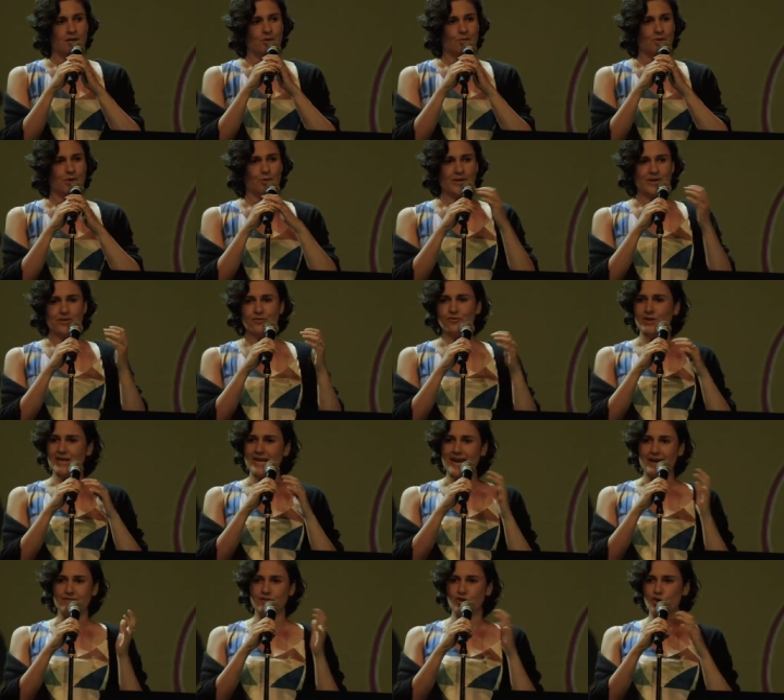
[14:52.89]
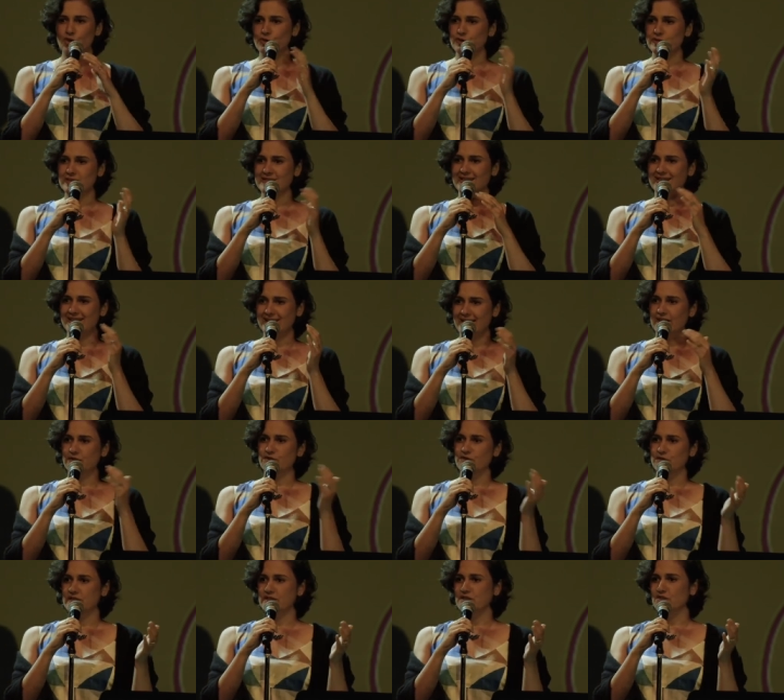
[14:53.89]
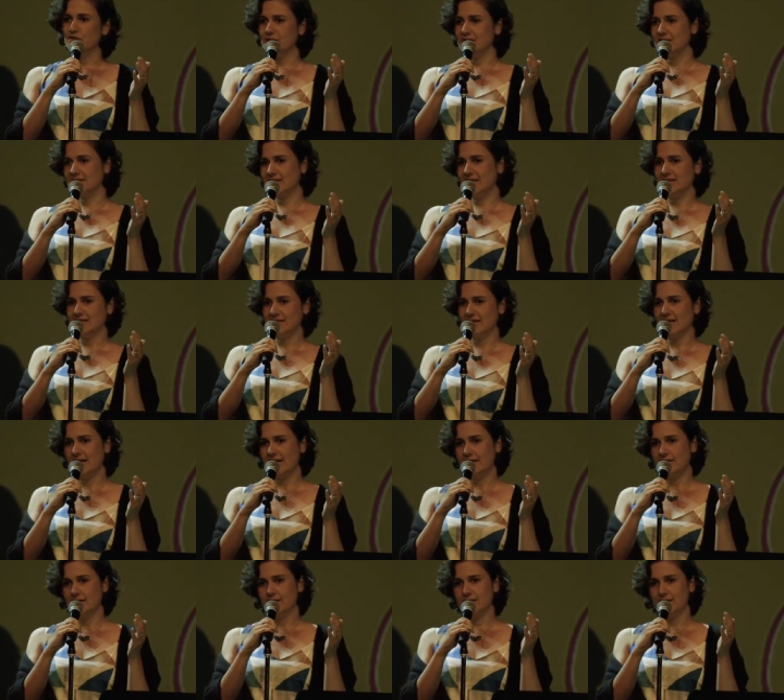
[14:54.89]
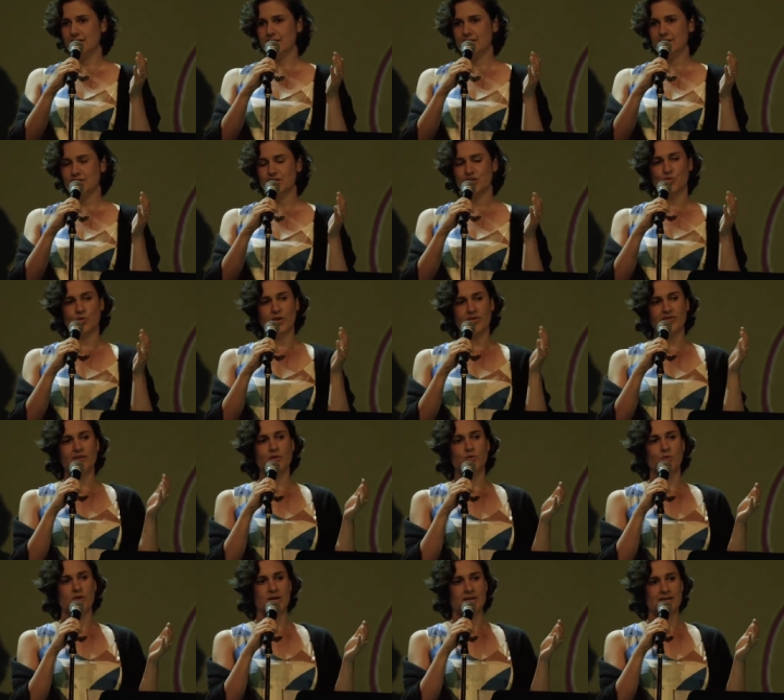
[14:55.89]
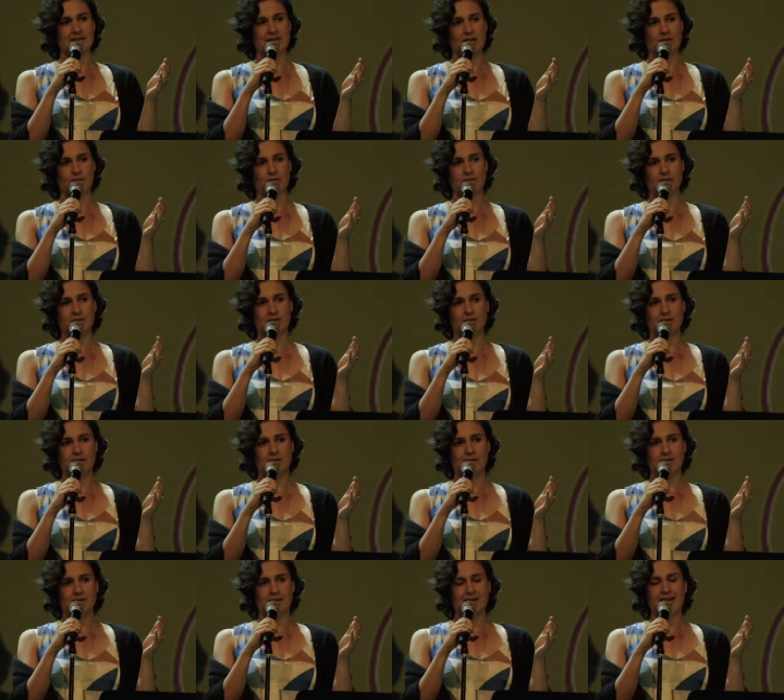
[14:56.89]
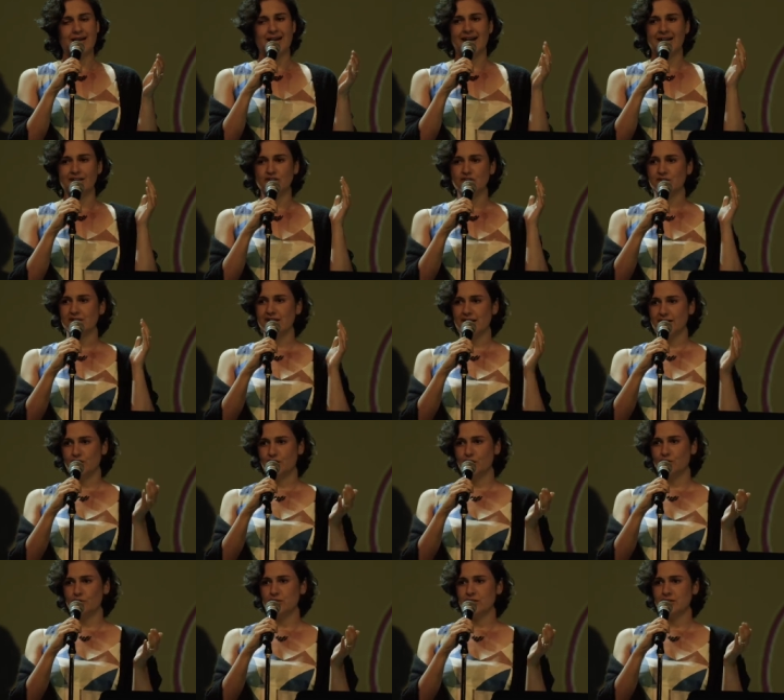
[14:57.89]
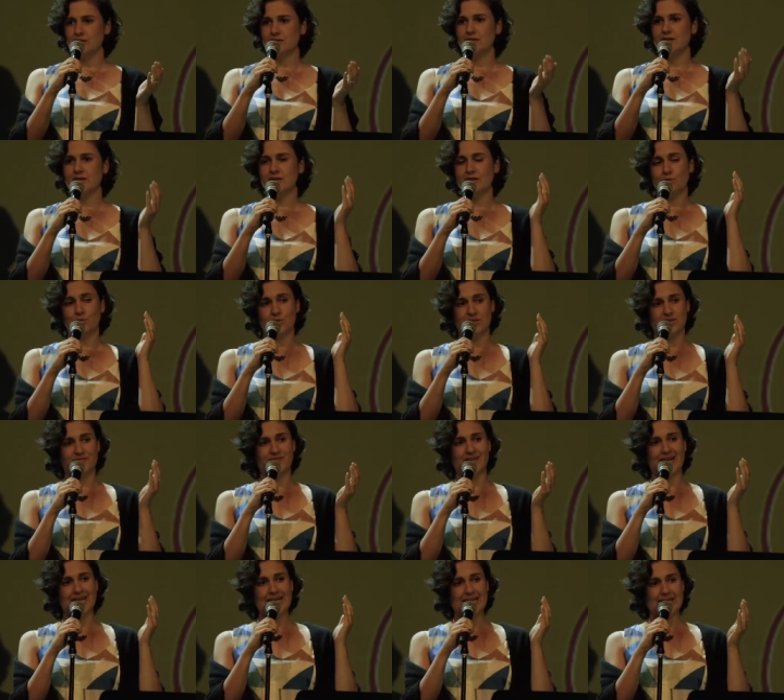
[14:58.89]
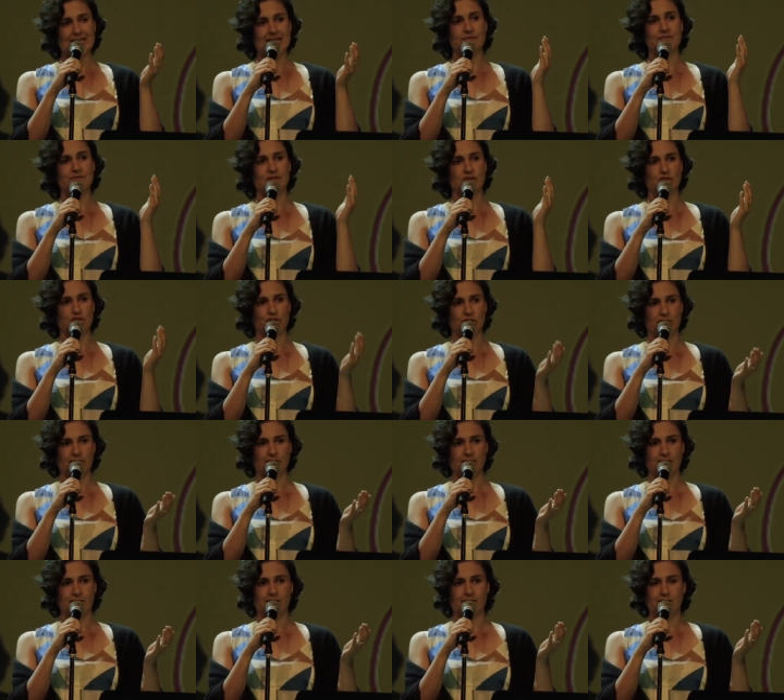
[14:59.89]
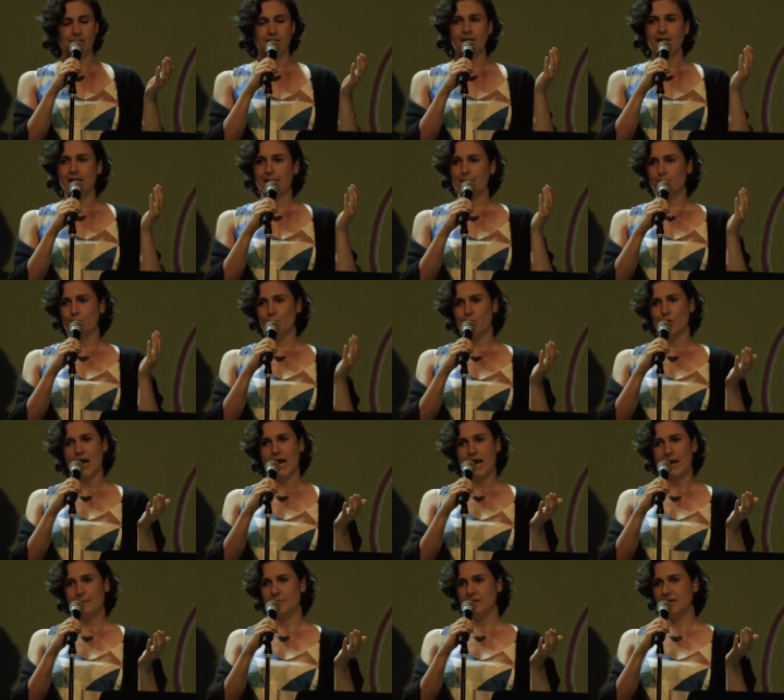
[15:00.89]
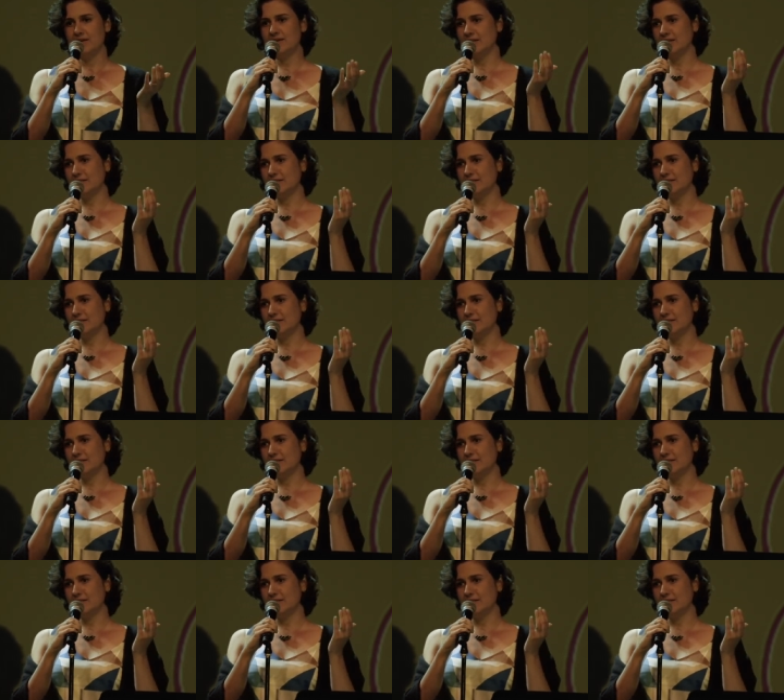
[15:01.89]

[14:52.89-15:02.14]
Well, we don't really have ghosts in that traditional sense either. So what they worked out, actually that ghost was a very evil djinn, and poor Hamlet